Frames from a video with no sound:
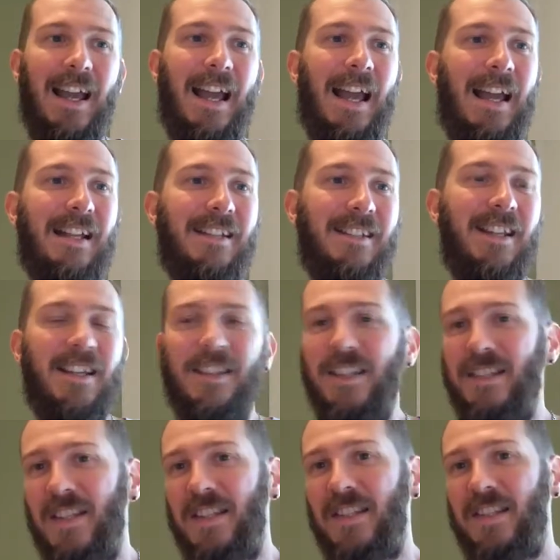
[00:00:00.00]
And yeah,
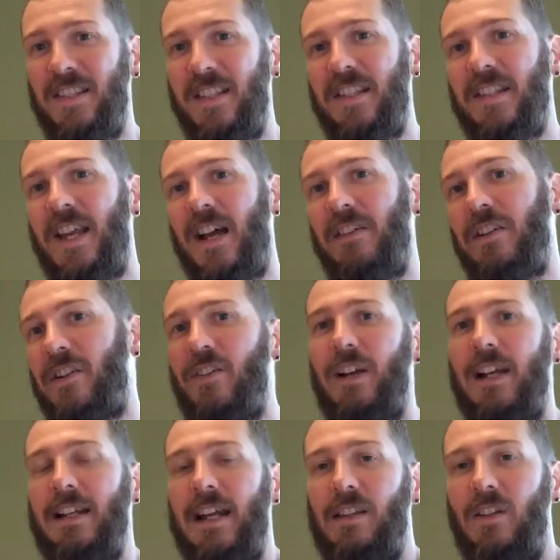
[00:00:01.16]
this is how you
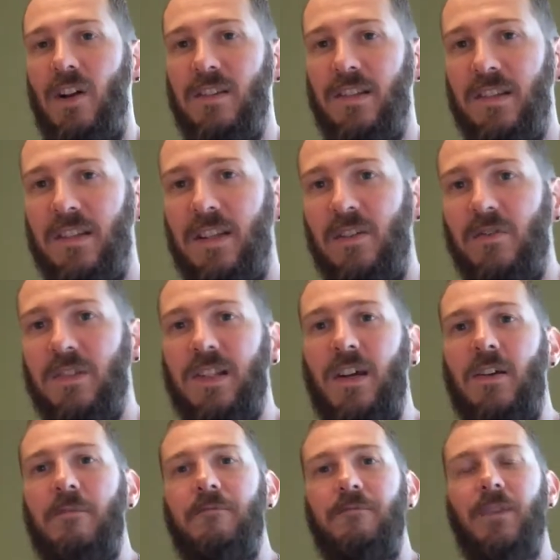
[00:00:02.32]
create headlines that sell.
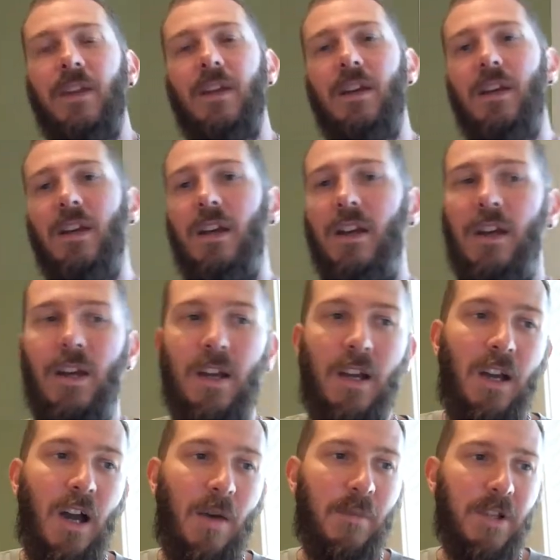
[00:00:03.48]
So
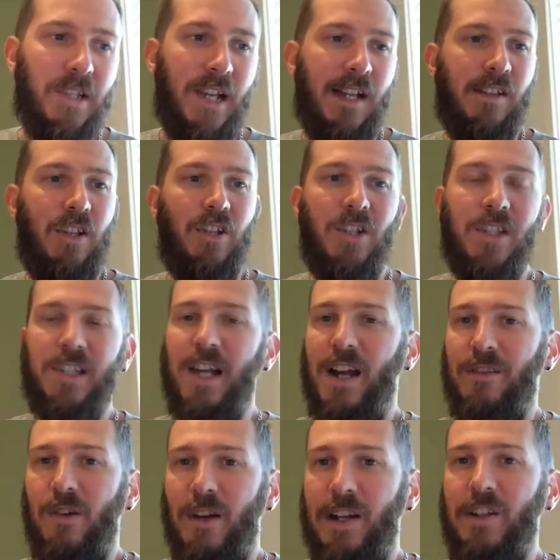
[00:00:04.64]
I'm not saying that you should
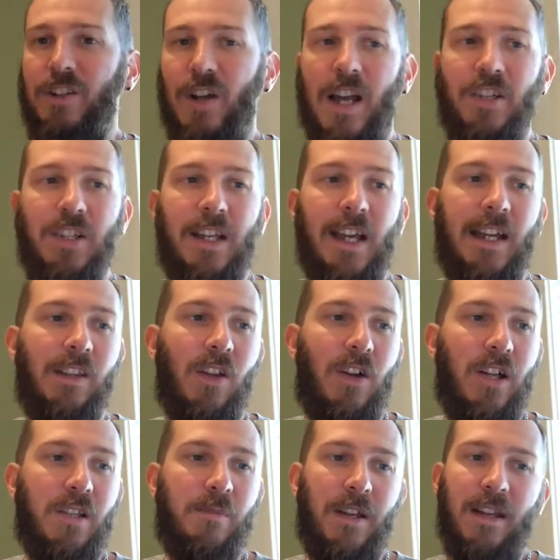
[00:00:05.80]
start writing trashy
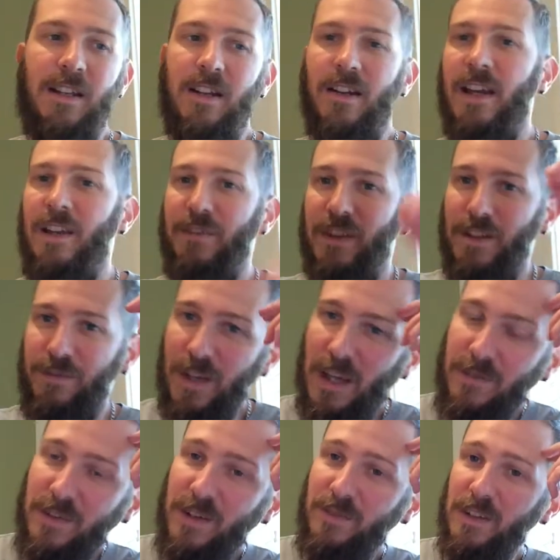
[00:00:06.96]
headlines, but you know, even if
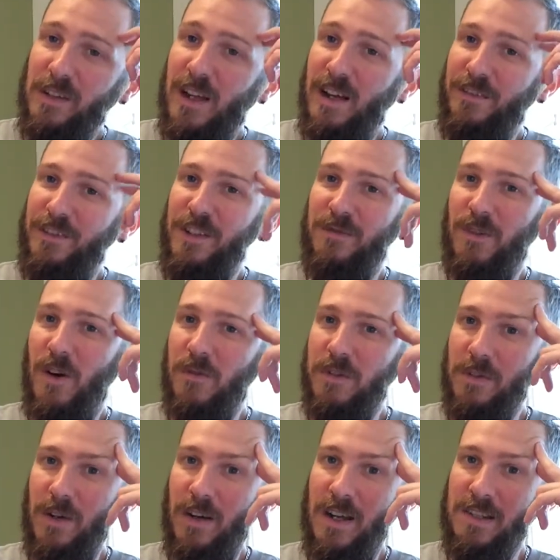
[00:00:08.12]
you laugh and you roll
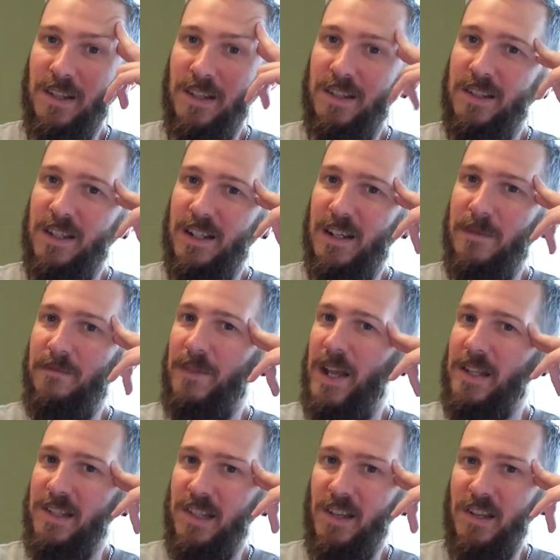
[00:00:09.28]
your eyes at
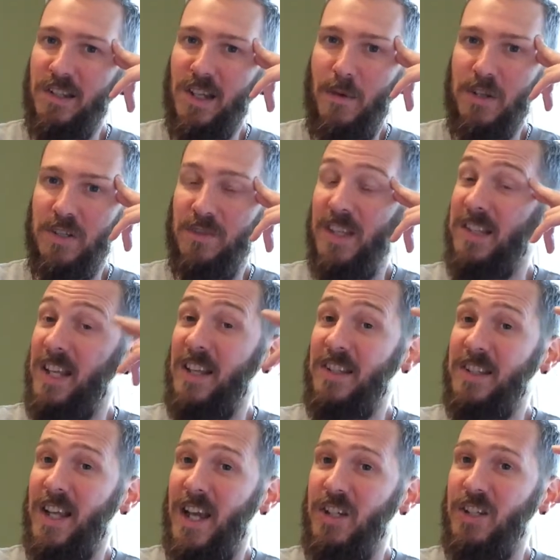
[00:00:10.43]
so much of the
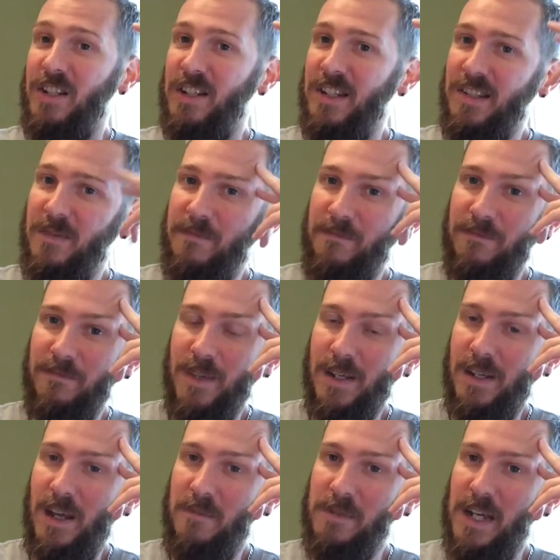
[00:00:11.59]
sensationalism that
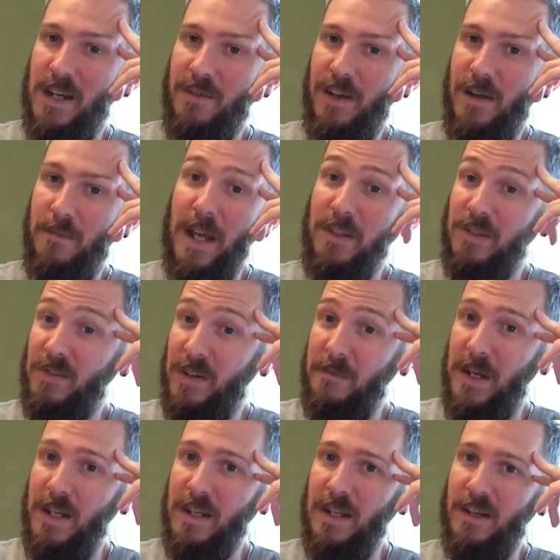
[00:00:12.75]
comes out of our mainstream
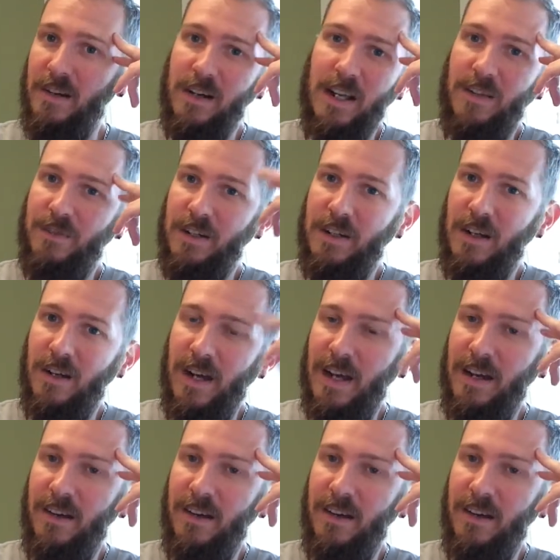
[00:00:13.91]
media, and even, you know,